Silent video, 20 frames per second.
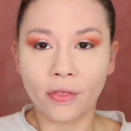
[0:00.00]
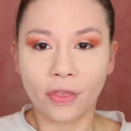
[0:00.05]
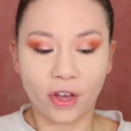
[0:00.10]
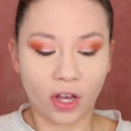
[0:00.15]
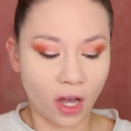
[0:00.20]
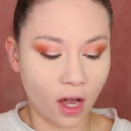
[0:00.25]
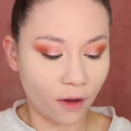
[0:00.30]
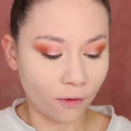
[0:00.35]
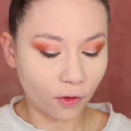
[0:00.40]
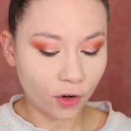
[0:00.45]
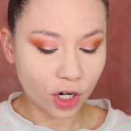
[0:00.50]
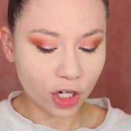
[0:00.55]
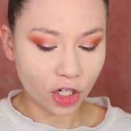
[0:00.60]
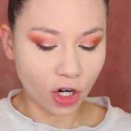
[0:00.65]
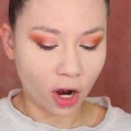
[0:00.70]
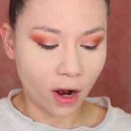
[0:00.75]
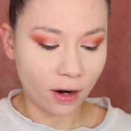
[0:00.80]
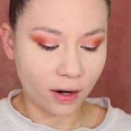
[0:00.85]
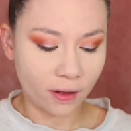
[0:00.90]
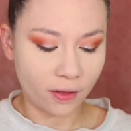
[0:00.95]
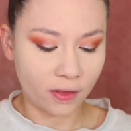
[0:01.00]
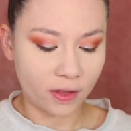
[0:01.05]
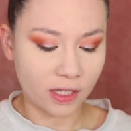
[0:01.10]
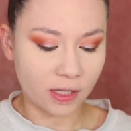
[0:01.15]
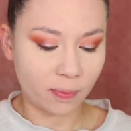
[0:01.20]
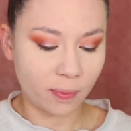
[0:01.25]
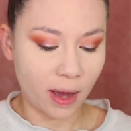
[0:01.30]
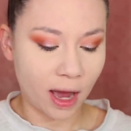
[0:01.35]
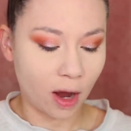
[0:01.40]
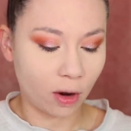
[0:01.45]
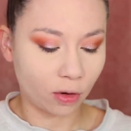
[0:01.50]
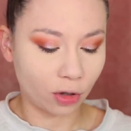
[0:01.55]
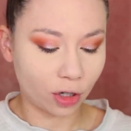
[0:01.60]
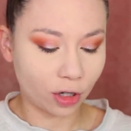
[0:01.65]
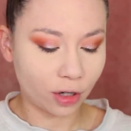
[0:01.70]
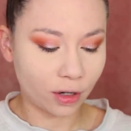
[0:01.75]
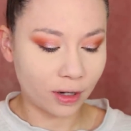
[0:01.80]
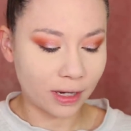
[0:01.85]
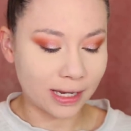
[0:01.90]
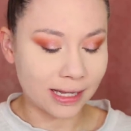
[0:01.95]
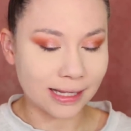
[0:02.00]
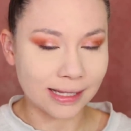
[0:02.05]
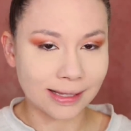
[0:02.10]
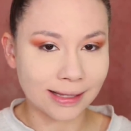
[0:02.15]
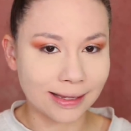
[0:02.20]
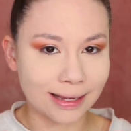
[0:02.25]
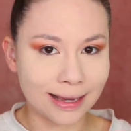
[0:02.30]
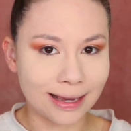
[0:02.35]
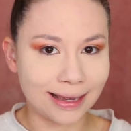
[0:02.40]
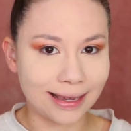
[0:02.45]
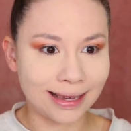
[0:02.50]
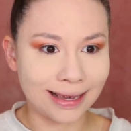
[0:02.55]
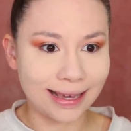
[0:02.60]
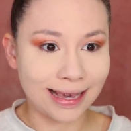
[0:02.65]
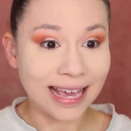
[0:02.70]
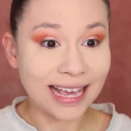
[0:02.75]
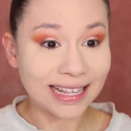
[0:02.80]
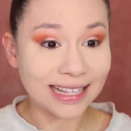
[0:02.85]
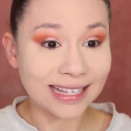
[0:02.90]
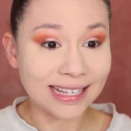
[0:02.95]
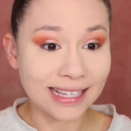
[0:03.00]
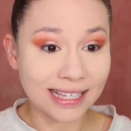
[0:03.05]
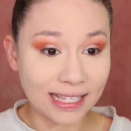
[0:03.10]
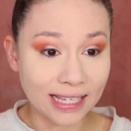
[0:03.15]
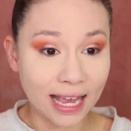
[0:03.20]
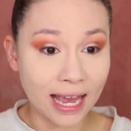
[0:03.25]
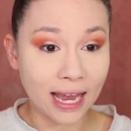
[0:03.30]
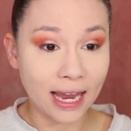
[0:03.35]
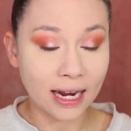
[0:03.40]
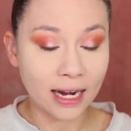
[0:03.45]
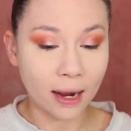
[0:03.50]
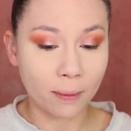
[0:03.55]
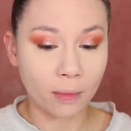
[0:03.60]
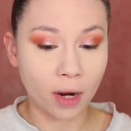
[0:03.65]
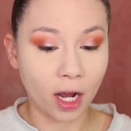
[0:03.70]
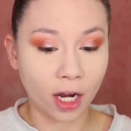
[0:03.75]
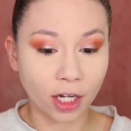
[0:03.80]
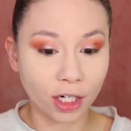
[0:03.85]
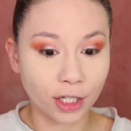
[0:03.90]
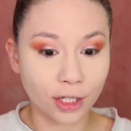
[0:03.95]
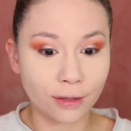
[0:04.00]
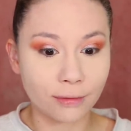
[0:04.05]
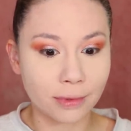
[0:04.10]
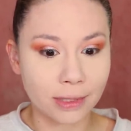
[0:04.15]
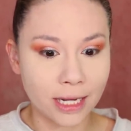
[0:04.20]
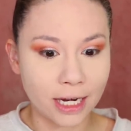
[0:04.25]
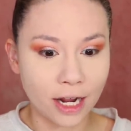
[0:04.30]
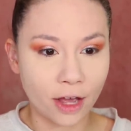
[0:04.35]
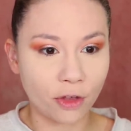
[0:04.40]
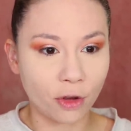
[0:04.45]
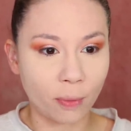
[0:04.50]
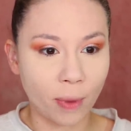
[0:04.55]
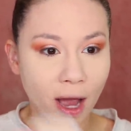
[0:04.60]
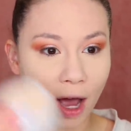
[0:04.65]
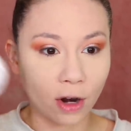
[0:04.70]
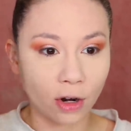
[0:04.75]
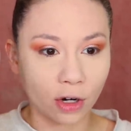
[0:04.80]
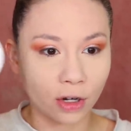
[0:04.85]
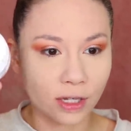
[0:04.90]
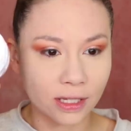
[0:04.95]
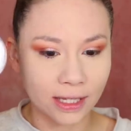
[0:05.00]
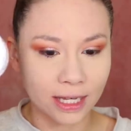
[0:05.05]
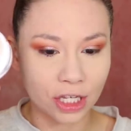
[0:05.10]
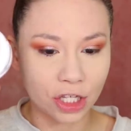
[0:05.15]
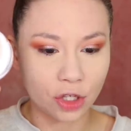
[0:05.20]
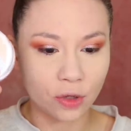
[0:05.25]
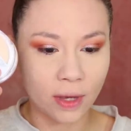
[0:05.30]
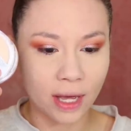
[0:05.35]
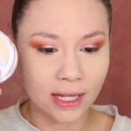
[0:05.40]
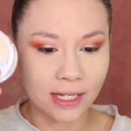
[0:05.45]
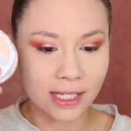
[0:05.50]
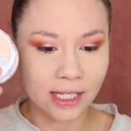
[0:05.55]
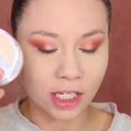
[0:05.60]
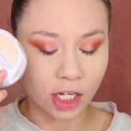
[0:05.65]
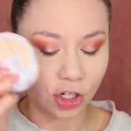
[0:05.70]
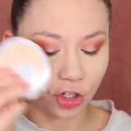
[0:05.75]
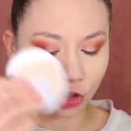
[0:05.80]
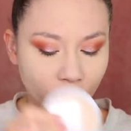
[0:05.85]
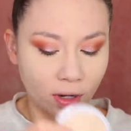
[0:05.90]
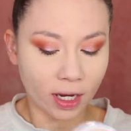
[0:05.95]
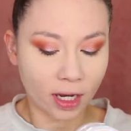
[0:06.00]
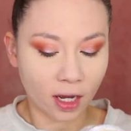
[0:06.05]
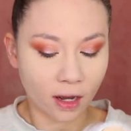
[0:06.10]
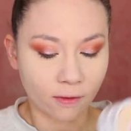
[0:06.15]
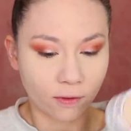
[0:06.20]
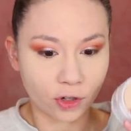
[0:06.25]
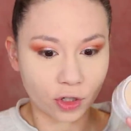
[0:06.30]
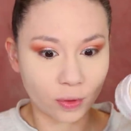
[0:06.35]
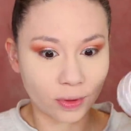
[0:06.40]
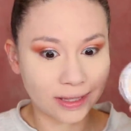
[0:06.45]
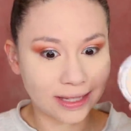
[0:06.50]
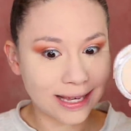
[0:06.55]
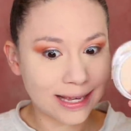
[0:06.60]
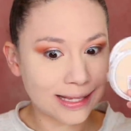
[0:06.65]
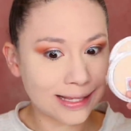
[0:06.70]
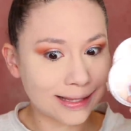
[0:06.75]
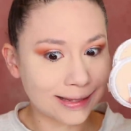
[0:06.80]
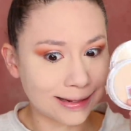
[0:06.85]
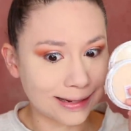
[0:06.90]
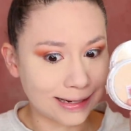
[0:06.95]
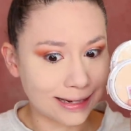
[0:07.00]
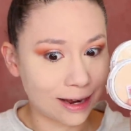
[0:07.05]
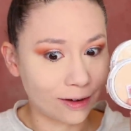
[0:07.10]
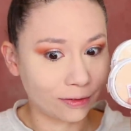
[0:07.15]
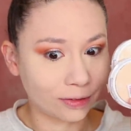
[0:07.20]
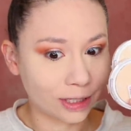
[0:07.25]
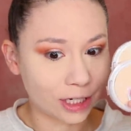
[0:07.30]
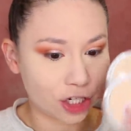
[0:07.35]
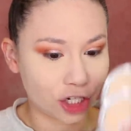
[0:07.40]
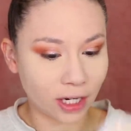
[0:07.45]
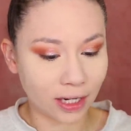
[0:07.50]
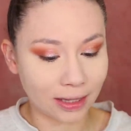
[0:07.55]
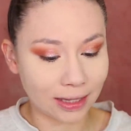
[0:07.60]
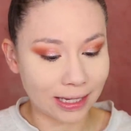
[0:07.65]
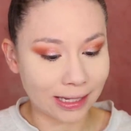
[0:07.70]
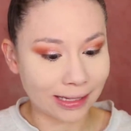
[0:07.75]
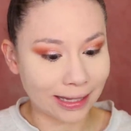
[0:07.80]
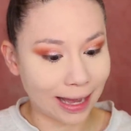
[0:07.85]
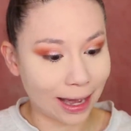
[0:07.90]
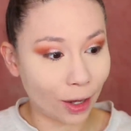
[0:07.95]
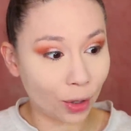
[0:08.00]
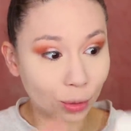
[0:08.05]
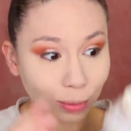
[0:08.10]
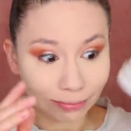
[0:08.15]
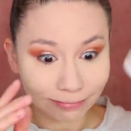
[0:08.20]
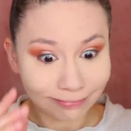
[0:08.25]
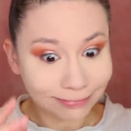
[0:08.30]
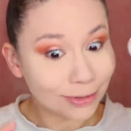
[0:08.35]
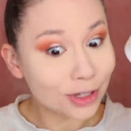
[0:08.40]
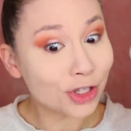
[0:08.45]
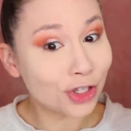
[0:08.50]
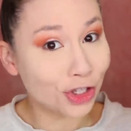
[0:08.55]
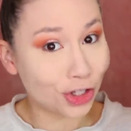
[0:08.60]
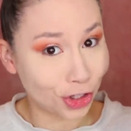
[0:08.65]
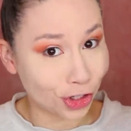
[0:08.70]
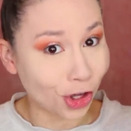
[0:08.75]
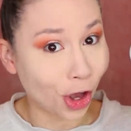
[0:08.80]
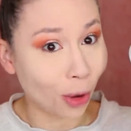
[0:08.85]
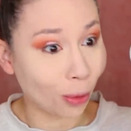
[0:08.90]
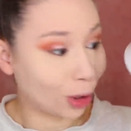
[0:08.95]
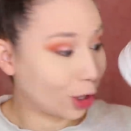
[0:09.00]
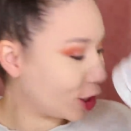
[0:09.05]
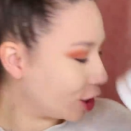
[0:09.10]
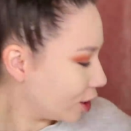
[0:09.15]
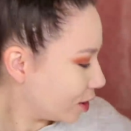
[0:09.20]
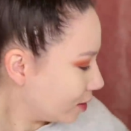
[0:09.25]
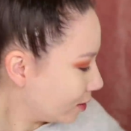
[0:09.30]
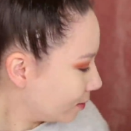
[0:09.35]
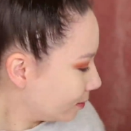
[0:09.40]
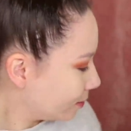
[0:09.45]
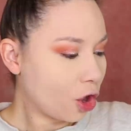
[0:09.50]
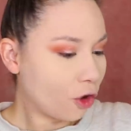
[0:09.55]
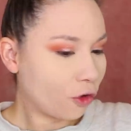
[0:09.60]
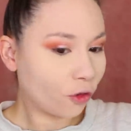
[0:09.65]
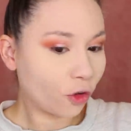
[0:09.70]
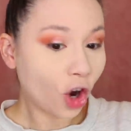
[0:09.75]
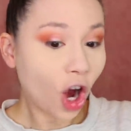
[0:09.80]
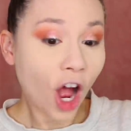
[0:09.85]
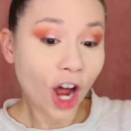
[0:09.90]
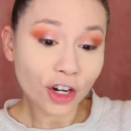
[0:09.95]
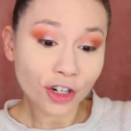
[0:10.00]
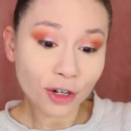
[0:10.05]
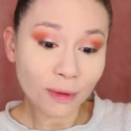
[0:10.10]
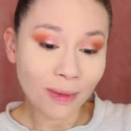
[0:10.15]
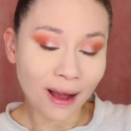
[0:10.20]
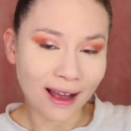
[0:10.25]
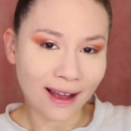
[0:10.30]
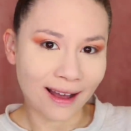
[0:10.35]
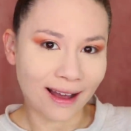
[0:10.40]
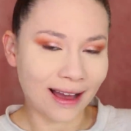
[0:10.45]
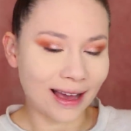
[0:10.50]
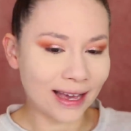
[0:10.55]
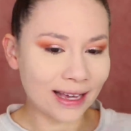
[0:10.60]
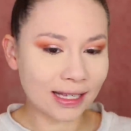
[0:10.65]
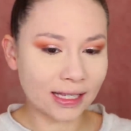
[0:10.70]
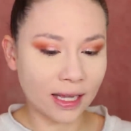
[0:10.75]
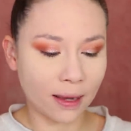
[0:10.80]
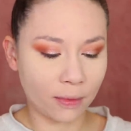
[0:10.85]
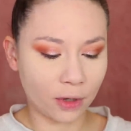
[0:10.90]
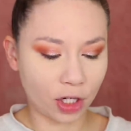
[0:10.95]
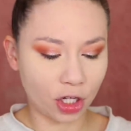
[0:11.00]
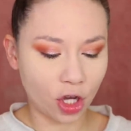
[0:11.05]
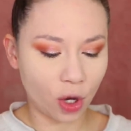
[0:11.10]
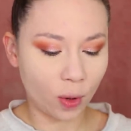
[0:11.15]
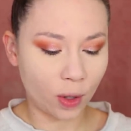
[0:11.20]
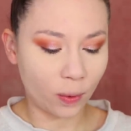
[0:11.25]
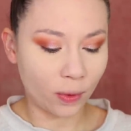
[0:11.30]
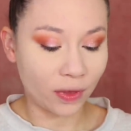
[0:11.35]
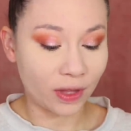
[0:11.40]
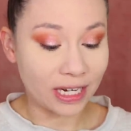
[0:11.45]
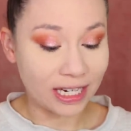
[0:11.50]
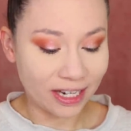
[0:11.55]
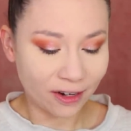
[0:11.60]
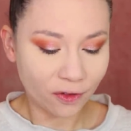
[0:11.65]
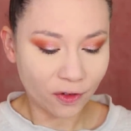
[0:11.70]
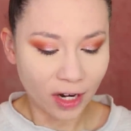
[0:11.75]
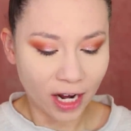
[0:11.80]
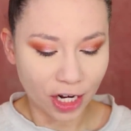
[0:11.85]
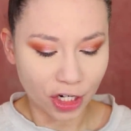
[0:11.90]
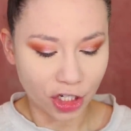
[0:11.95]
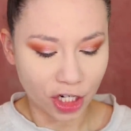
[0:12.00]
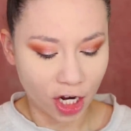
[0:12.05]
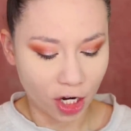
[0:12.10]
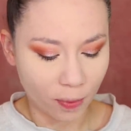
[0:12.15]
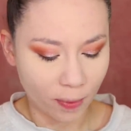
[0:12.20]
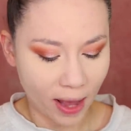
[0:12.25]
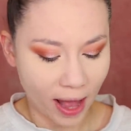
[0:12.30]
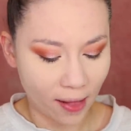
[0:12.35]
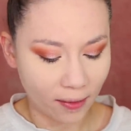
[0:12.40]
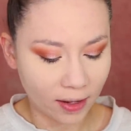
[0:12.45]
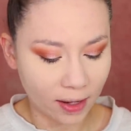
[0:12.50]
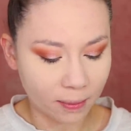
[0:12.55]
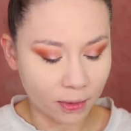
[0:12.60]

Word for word: The coverage on this powder is insane. I'm not going to use any other powder because like you get such great coverage with this. Definitely check these out. So good. For under my eyes, I'm going to go in with a different eyeshadow palette.